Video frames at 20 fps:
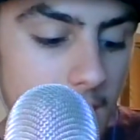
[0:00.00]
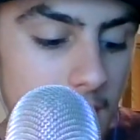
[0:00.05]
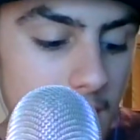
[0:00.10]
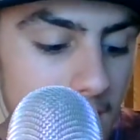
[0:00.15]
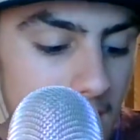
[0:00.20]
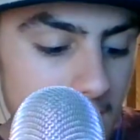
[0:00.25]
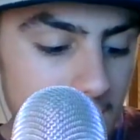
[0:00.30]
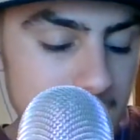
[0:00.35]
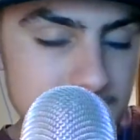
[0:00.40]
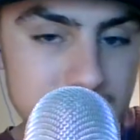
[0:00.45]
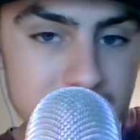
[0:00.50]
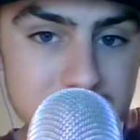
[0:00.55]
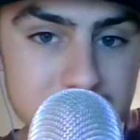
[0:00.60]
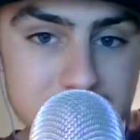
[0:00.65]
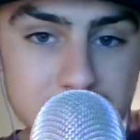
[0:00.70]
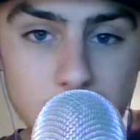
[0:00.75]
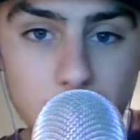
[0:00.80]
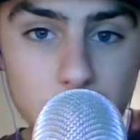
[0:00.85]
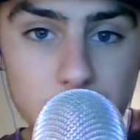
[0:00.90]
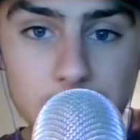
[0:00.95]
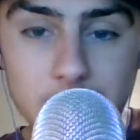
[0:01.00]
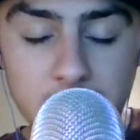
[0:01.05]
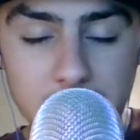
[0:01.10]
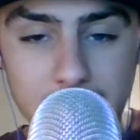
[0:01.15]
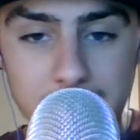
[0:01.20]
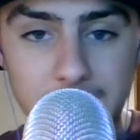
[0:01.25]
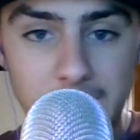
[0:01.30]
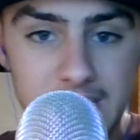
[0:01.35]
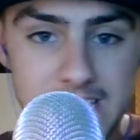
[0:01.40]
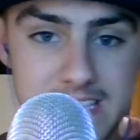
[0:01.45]
I just don't think
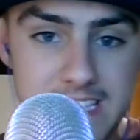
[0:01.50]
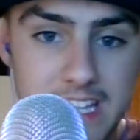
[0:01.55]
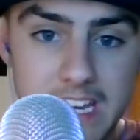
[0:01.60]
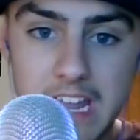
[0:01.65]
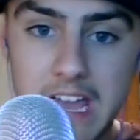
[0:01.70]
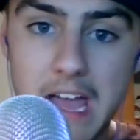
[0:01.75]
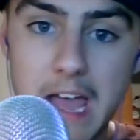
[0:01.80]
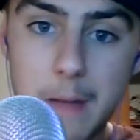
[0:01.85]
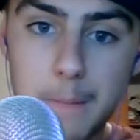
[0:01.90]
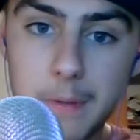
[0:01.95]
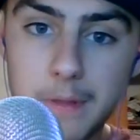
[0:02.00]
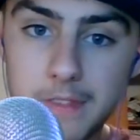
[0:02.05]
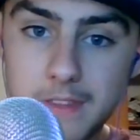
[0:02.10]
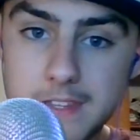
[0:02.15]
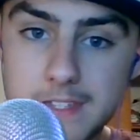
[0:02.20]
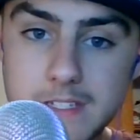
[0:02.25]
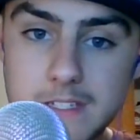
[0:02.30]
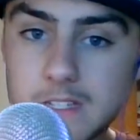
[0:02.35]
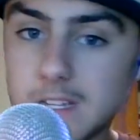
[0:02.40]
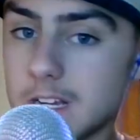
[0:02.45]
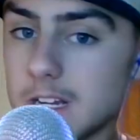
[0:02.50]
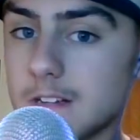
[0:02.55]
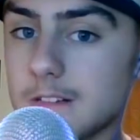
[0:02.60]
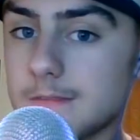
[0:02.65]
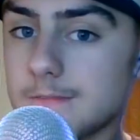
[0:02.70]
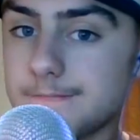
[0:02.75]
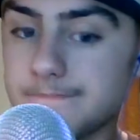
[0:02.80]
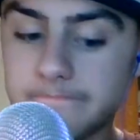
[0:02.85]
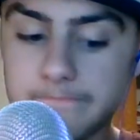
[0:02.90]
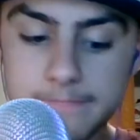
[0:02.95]
that's going to happen this year.
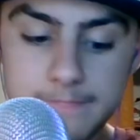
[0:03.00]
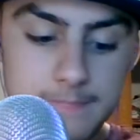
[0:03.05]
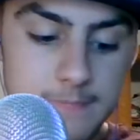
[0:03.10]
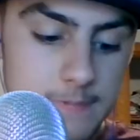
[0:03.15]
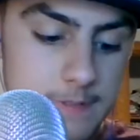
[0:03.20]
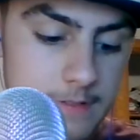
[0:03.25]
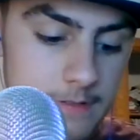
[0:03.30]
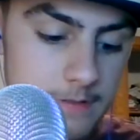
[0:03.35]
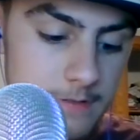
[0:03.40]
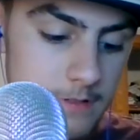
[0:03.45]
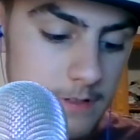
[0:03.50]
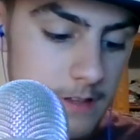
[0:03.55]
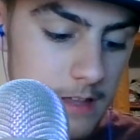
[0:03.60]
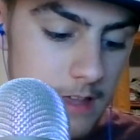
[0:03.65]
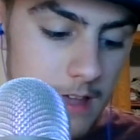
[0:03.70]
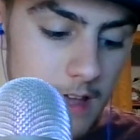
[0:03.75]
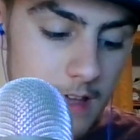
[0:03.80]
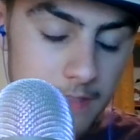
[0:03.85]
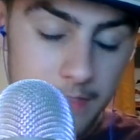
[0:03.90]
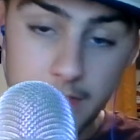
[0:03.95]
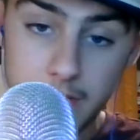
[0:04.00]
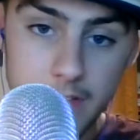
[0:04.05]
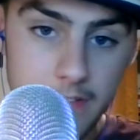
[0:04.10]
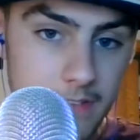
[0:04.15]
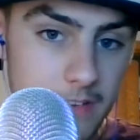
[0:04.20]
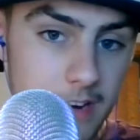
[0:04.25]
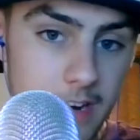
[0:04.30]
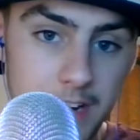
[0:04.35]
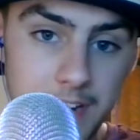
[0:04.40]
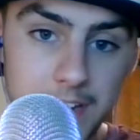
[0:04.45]
They're
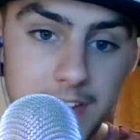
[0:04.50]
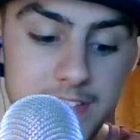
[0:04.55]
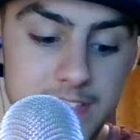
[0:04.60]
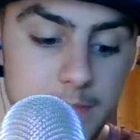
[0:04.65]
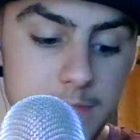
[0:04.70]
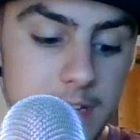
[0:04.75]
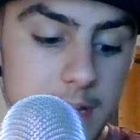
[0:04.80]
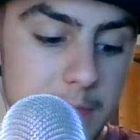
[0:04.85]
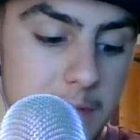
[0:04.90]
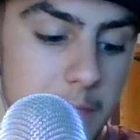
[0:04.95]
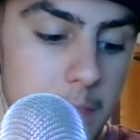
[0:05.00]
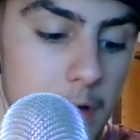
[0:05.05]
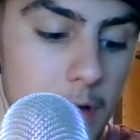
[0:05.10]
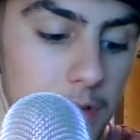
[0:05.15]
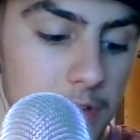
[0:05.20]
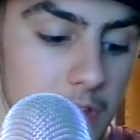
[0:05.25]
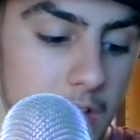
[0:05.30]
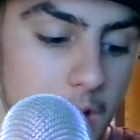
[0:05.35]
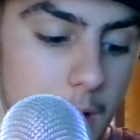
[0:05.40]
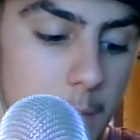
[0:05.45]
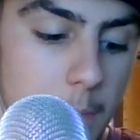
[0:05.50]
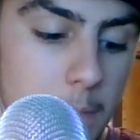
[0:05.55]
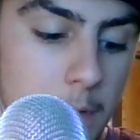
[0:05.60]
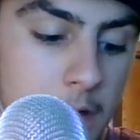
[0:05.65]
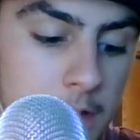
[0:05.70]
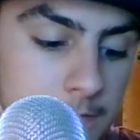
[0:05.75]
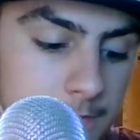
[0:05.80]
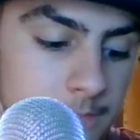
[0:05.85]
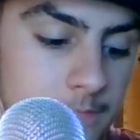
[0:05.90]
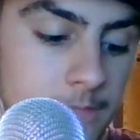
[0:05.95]
going to need some time to build up, but
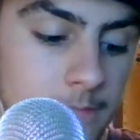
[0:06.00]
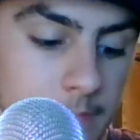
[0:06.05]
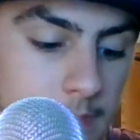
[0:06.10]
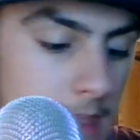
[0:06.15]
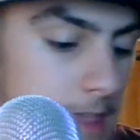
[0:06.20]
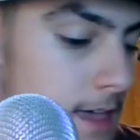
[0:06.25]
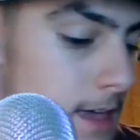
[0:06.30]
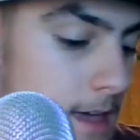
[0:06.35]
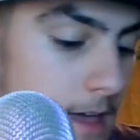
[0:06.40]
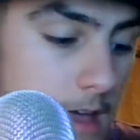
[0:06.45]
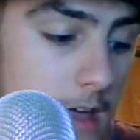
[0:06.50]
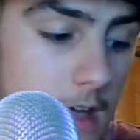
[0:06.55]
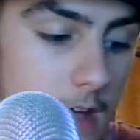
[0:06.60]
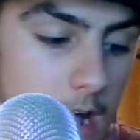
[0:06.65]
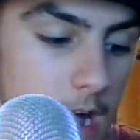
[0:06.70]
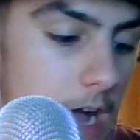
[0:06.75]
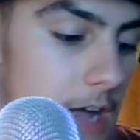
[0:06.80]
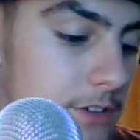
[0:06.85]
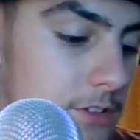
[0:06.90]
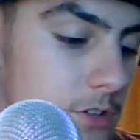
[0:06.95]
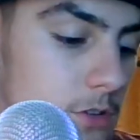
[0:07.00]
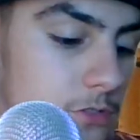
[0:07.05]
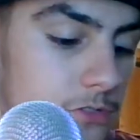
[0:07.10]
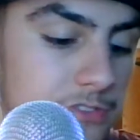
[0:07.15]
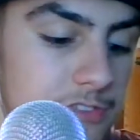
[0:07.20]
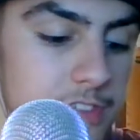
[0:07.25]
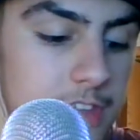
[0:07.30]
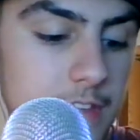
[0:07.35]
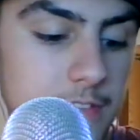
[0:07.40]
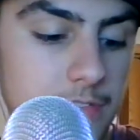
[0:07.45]
I do
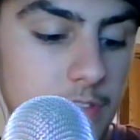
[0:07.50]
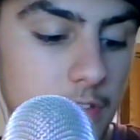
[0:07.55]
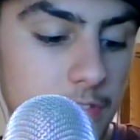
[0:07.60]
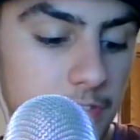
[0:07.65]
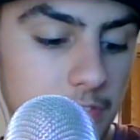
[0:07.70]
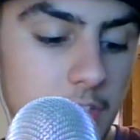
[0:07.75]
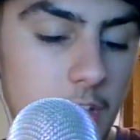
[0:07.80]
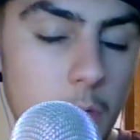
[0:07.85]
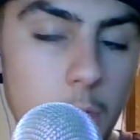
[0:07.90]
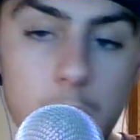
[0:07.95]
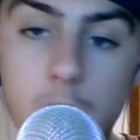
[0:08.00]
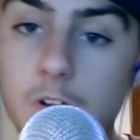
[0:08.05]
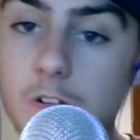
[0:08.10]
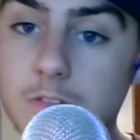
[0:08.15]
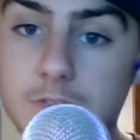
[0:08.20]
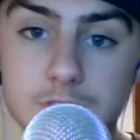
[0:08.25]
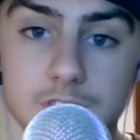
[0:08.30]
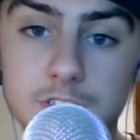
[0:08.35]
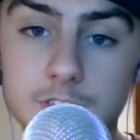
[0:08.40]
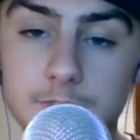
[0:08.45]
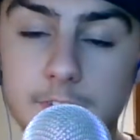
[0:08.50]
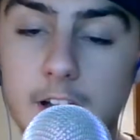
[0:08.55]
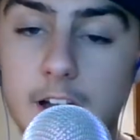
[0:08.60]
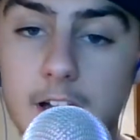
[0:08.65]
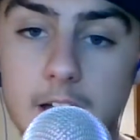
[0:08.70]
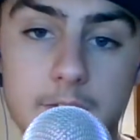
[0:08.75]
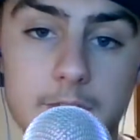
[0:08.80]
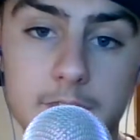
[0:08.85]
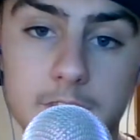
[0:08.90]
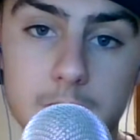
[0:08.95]
think that they will
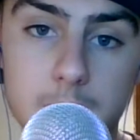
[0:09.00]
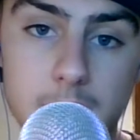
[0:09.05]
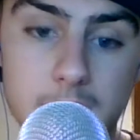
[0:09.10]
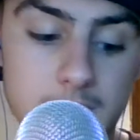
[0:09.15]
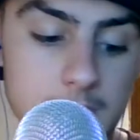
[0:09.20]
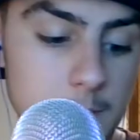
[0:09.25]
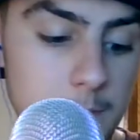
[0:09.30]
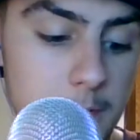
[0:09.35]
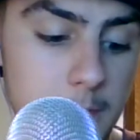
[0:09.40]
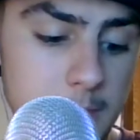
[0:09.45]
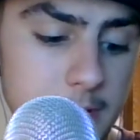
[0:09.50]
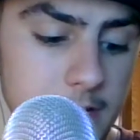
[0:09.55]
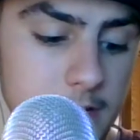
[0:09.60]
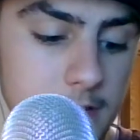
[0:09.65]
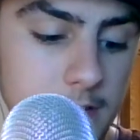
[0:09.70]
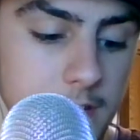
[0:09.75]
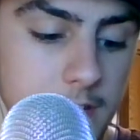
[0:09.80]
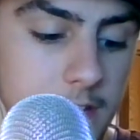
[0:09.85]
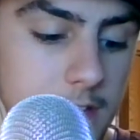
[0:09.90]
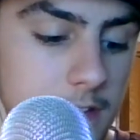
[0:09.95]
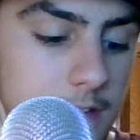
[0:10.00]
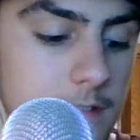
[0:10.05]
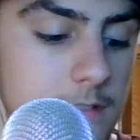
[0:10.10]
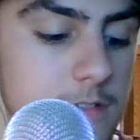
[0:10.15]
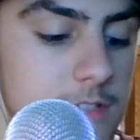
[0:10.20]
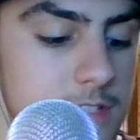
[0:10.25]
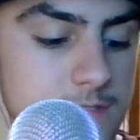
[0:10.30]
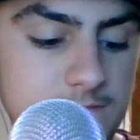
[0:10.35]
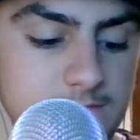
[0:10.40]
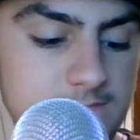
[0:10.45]
survive in the Premier League.
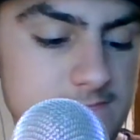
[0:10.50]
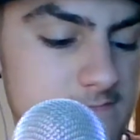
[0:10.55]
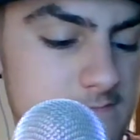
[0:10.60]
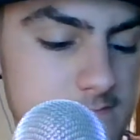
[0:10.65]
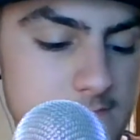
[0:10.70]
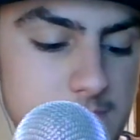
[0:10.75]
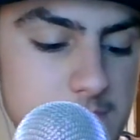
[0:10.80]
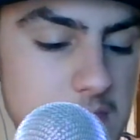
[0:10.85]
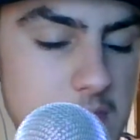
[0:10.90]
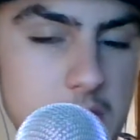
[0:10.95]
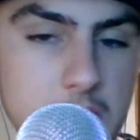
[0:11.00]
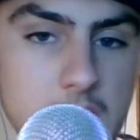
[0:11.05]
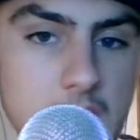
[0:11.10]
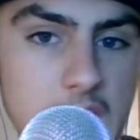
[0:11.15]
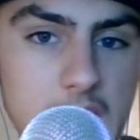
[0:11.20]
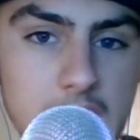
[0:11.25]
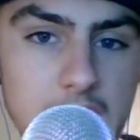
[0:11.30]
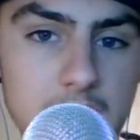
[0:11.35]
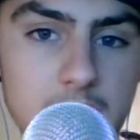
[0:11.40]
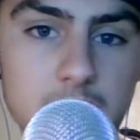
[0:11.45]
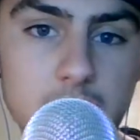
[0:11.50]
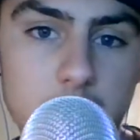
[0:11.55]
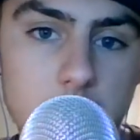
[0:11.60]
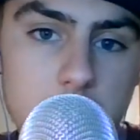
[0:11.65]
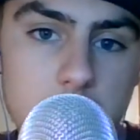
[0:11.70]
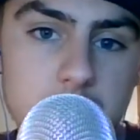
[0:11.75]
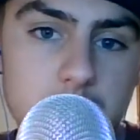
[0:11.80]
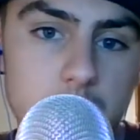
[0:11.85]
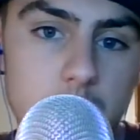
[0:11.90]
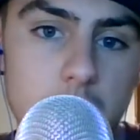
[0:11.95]
They're not going to do
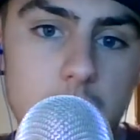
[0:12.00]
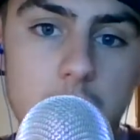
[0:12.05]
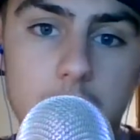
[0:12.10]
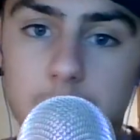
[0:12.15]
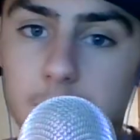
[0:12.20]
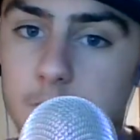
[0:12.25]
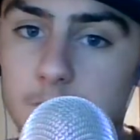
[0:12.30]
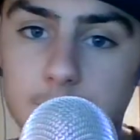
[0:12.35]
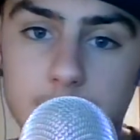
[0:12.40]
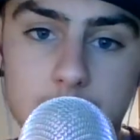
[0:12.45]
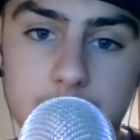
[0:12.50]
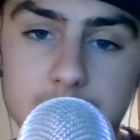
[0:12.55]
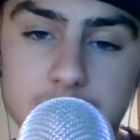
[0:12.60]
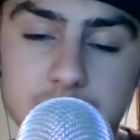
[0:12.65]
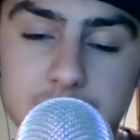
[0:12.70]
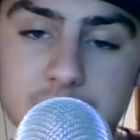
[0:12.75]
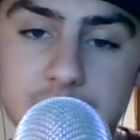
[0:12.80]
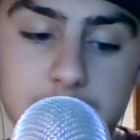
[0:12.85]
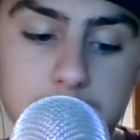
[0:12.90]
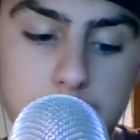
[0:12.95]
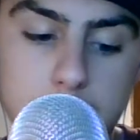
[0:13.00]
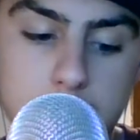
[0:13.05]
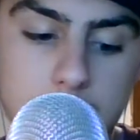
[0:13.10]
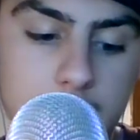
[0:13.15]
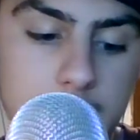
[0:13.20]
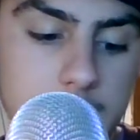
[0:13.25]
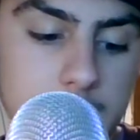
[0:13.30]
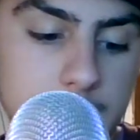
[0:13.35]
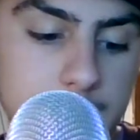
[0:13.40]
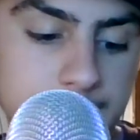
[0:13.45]
as well in their first season
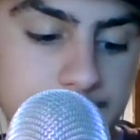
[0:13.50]
back.